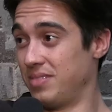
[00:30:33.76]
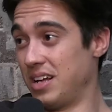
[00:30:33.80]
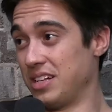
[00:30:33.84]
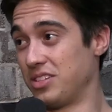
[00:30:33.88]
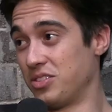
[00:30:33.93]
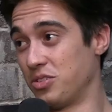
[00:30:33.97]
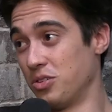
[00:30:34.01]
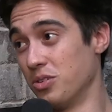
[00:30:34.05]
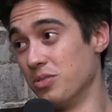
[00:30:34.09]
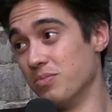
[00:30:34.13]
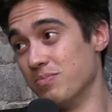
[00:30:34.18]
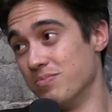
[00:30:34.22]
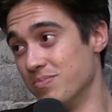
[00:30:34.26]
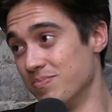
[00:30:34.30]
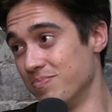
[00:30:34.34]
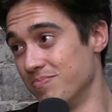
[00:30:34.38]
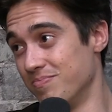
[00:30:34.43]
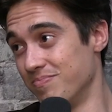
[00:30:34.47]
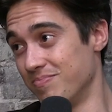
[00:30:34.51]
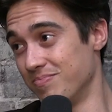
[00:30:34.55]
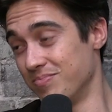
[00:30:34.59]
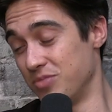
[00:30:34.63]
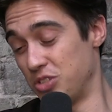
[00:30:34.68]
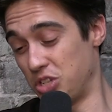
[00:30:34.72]
That's good.
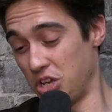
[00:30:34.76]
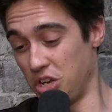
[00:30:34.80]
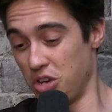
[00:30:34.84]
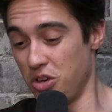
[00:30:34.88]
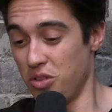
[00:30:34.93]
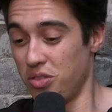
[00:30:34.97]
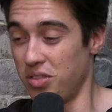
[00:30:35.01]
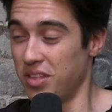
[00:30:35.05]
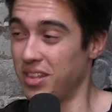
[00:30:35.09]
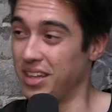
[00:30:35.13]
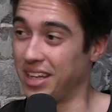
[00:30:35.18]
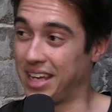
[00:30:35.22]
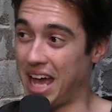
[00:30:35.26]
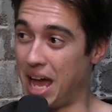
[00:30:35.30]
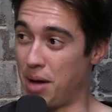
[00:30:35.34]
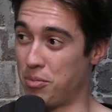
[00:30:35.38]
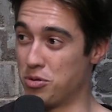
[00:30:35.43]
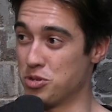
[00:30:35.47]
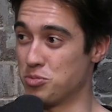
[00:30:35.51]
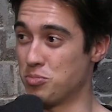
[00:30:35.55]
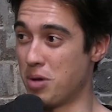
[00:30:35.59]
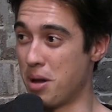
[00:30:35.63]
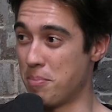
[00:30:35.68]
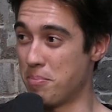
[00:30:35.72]
So you think the
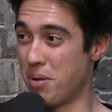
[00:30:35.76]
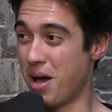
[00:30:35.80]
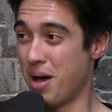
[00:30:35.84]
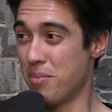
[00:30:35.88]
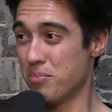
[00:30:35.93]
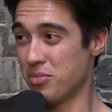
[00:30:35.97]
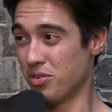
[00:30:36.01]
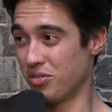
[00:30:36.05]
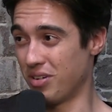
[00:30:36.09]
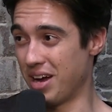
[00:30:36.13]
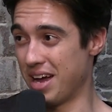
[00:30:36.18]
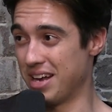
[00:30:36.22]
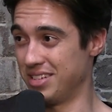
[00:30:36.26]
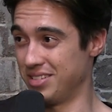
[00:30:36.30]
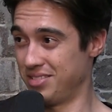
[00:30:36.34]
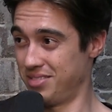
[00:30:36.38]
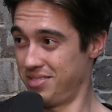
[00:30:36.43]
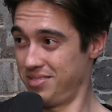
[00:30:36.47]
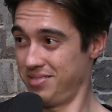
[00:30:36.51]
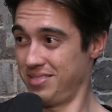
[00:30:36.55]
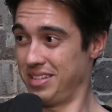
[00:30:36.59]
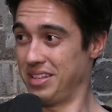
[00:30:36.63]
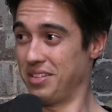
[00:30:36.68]
Cowboys might pump the Raiders